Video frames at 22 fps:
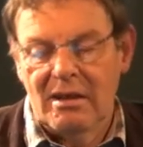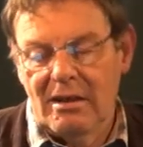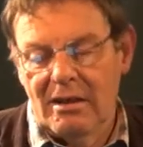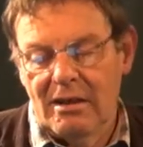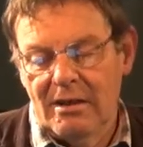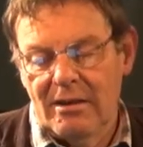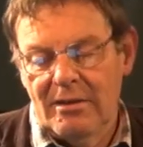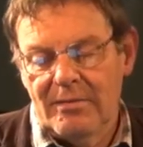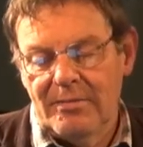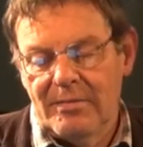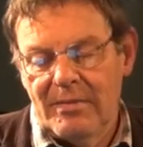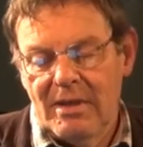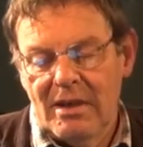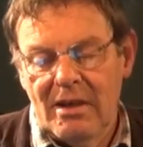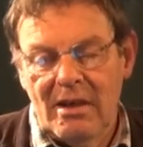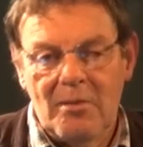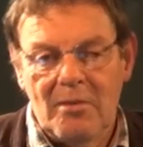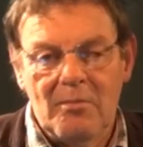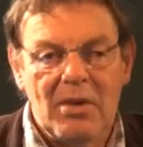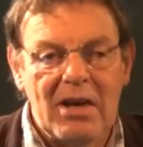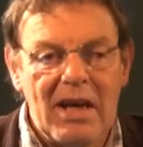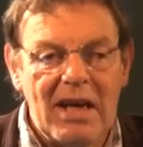Uh,
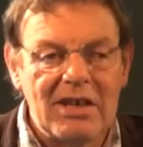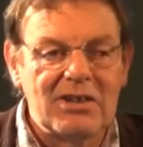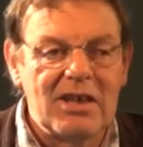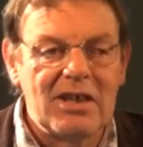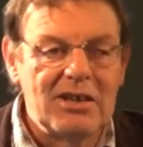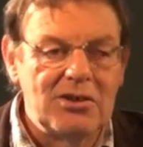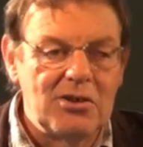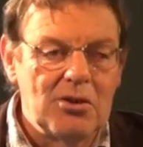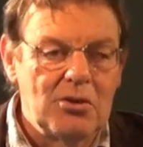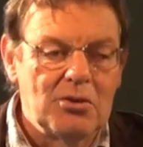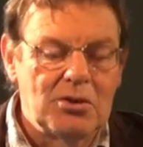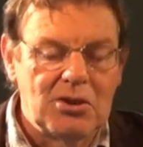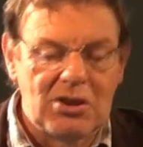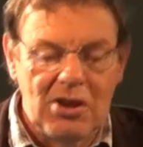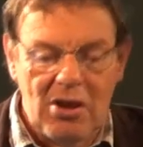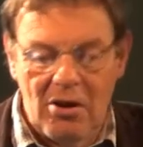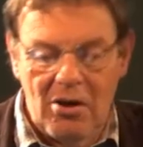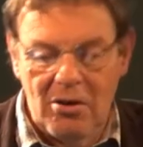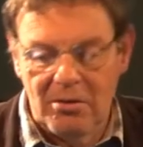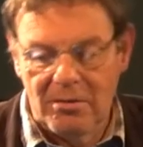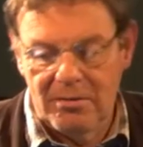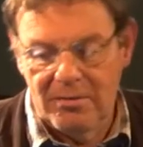but as they do
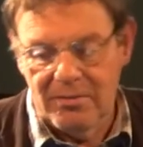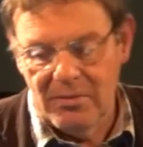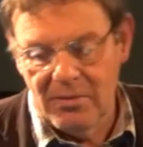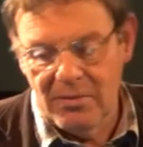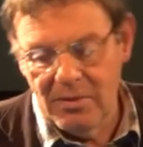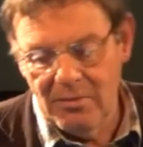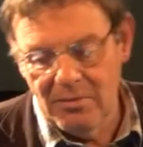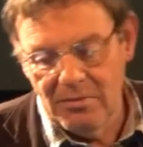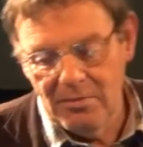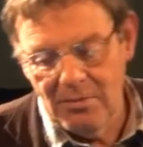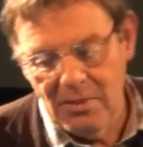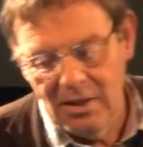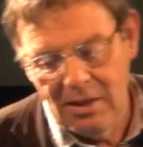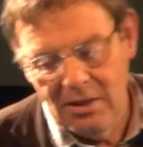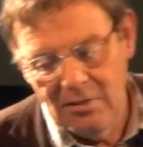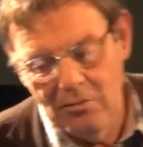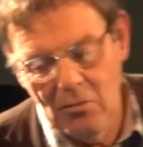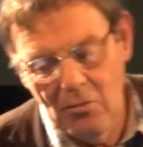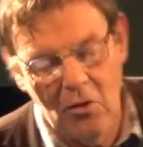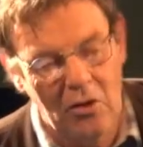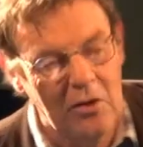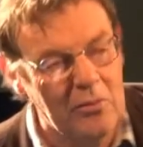so,
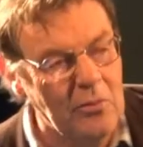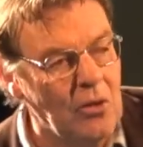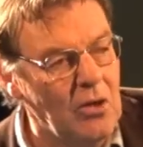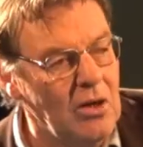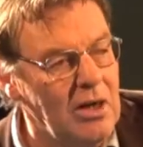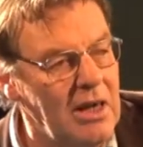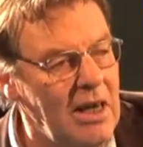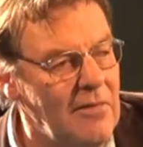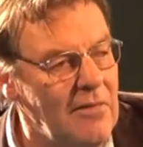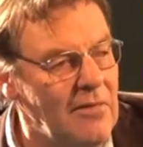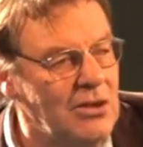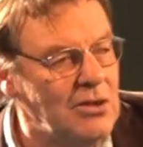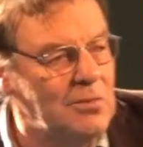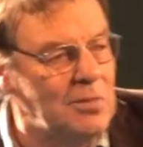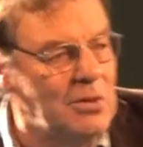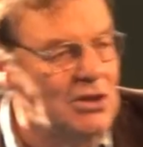more and more leverage